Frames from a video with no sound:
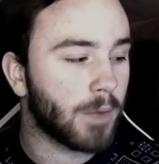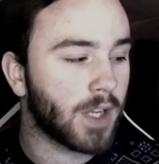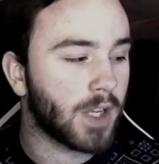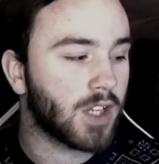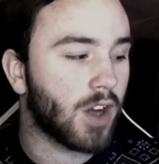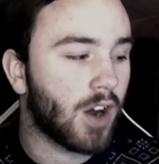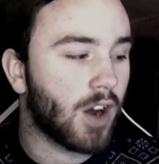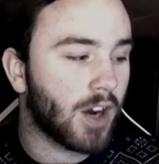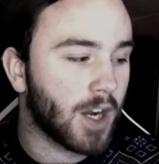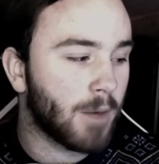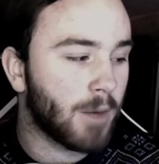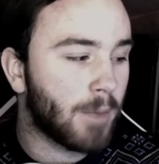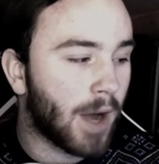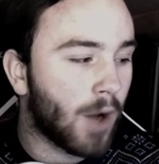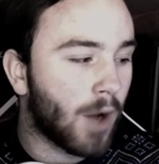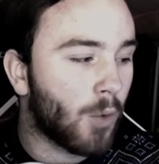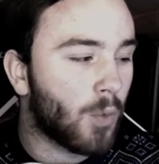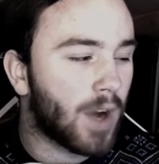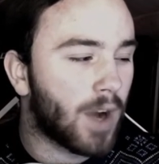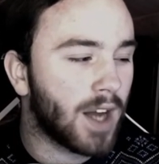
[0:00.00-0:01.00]
be talking
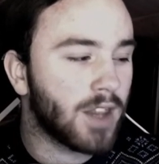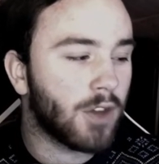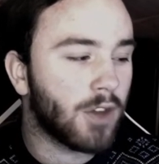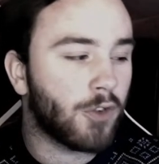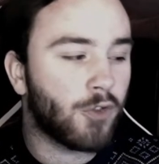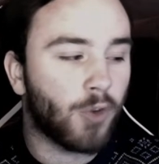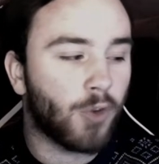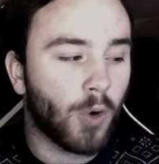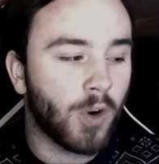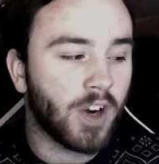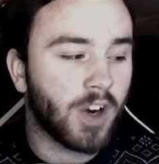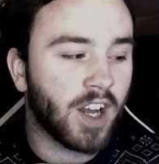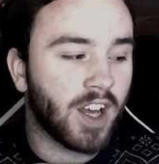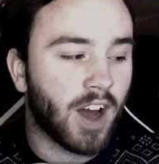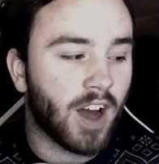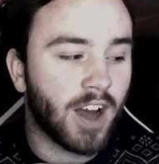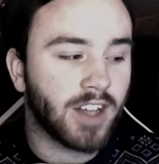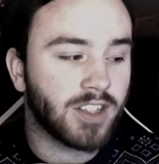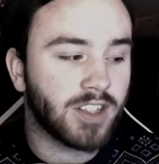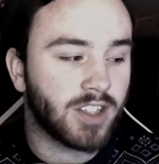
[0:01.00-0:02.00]
about why the Fortnite
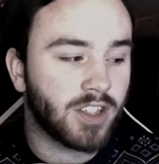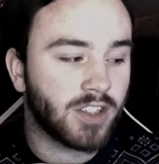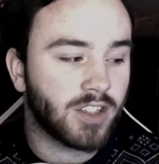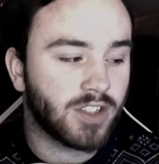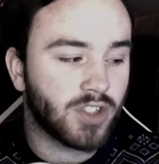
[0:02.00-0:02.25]
Ice